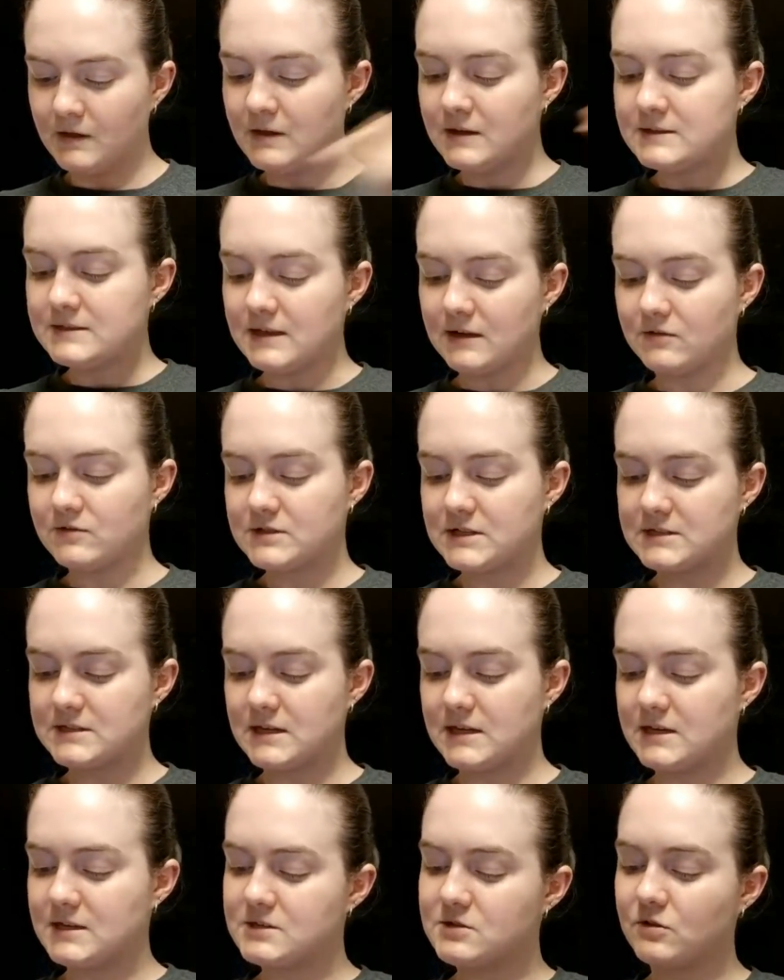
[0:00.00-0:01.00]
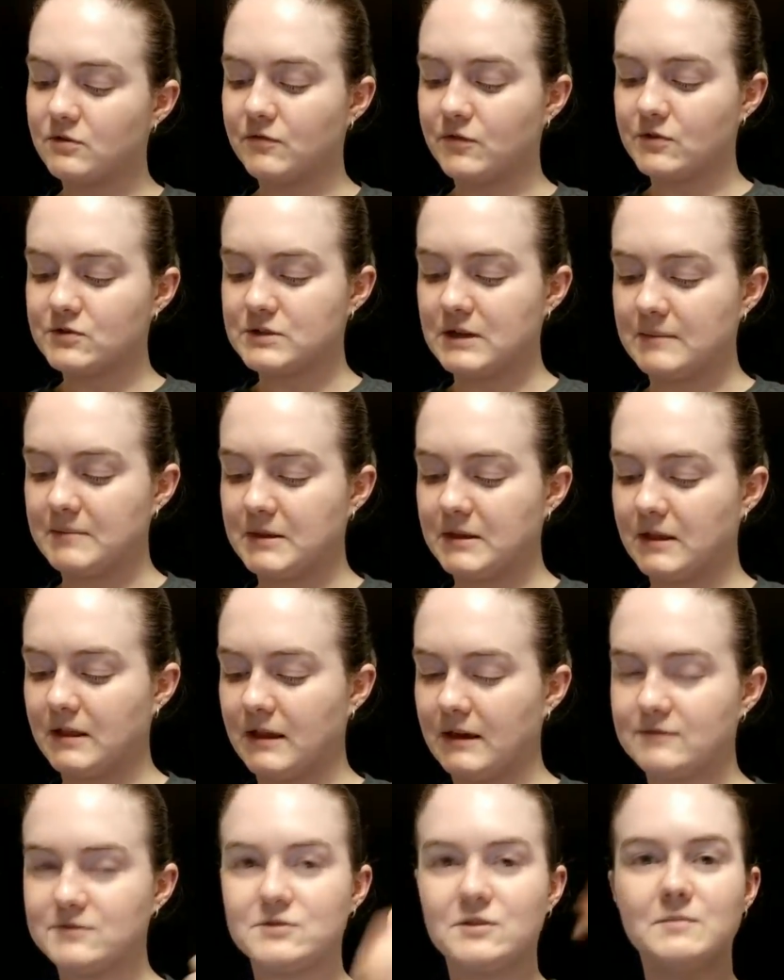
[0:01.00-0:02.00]
Sandra says it is her first time at the
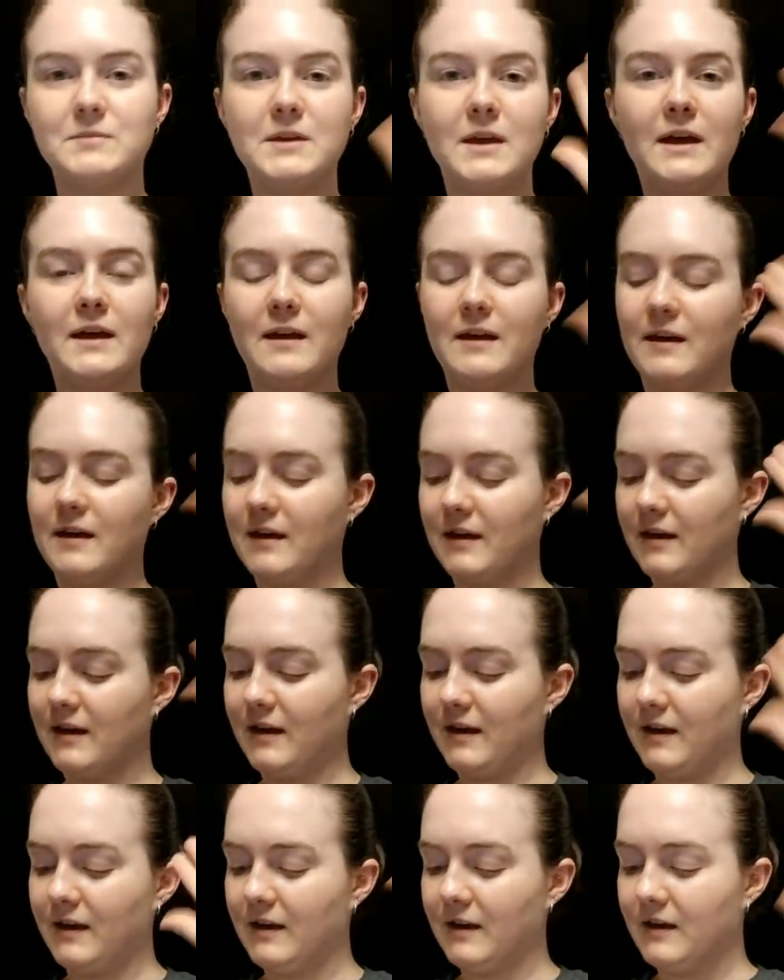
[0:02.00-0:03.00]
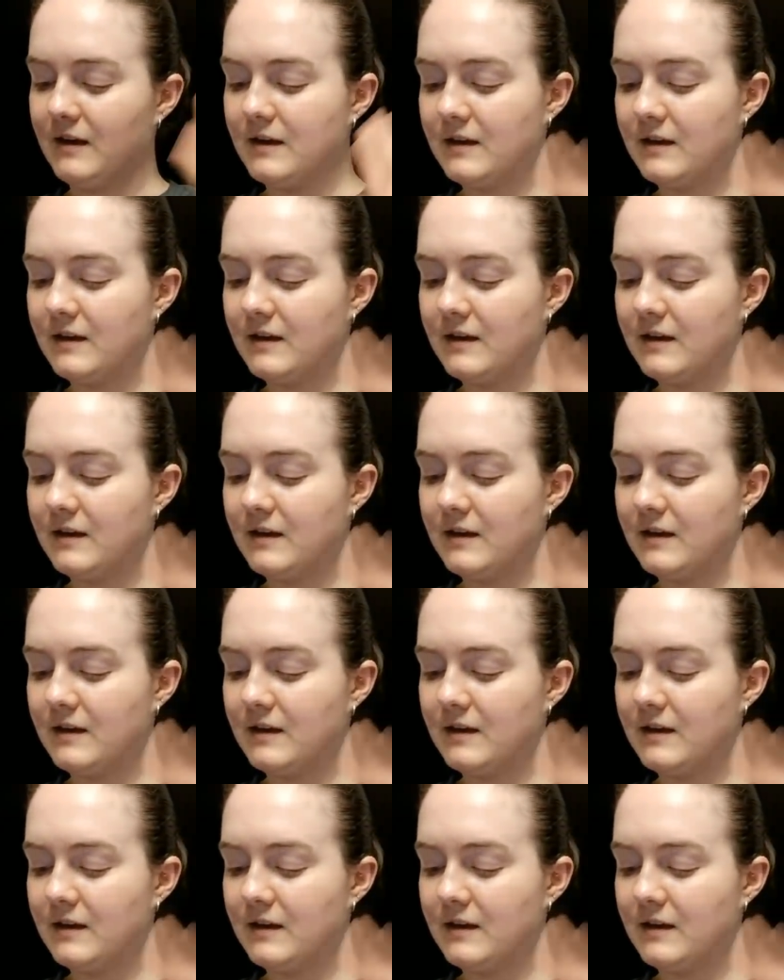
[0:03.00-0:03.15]
live stream. Yay!